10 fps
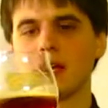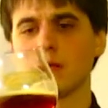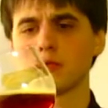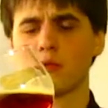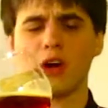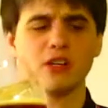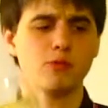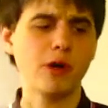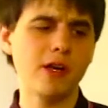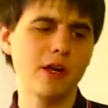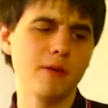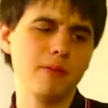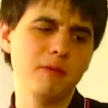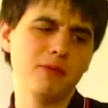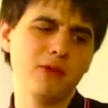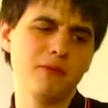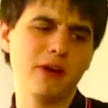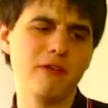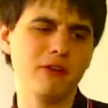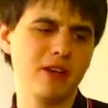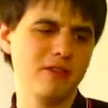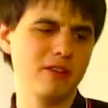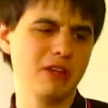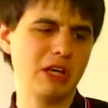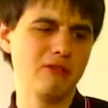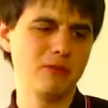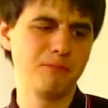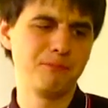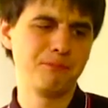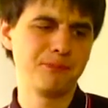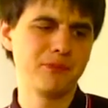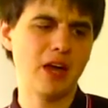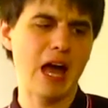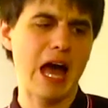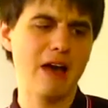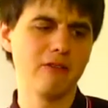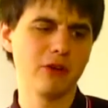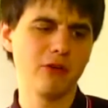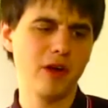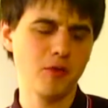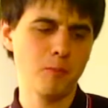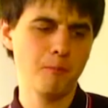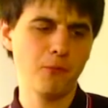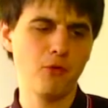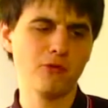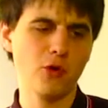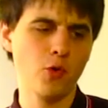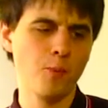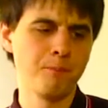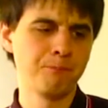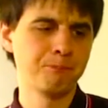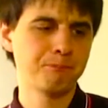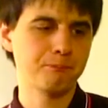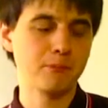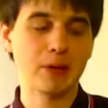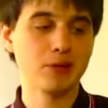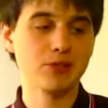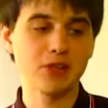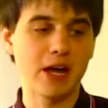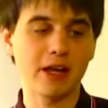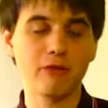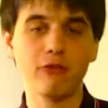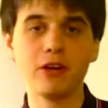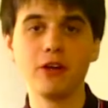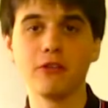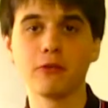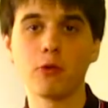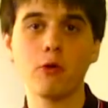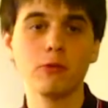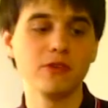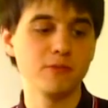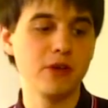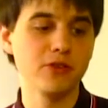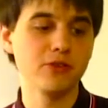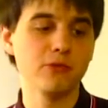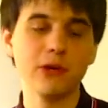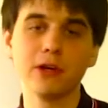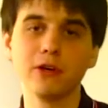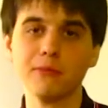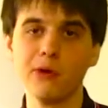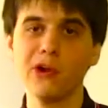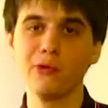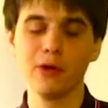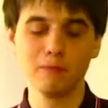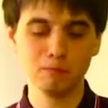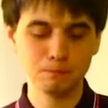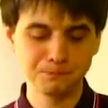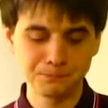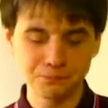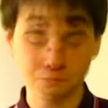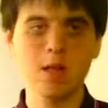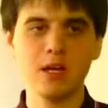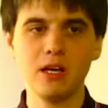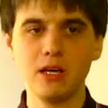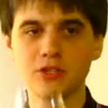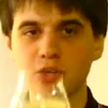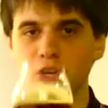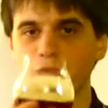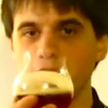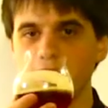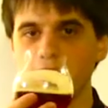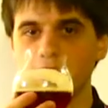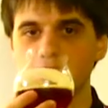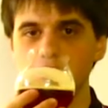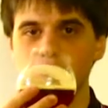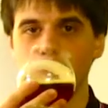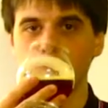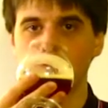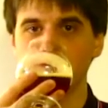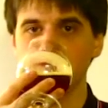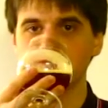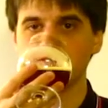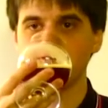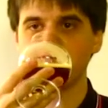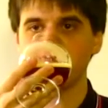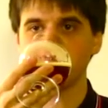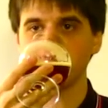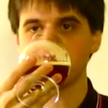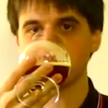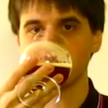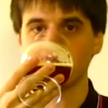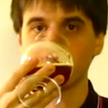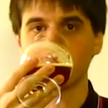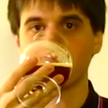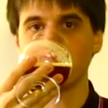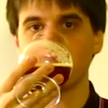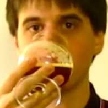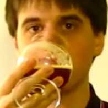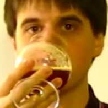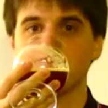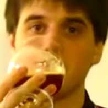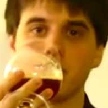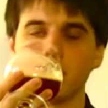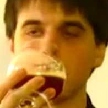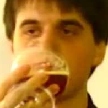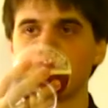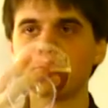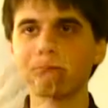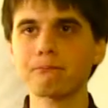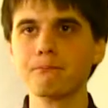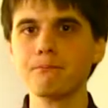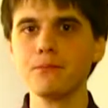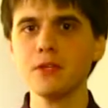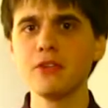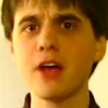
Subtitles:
Surprised by people on Beer Advocate didn't give it that high of a grade overall, because I can't find anything wrong with this beer. It's a really good barley wine. It's got a very nice full body. It's got a very interesting complex flavor. The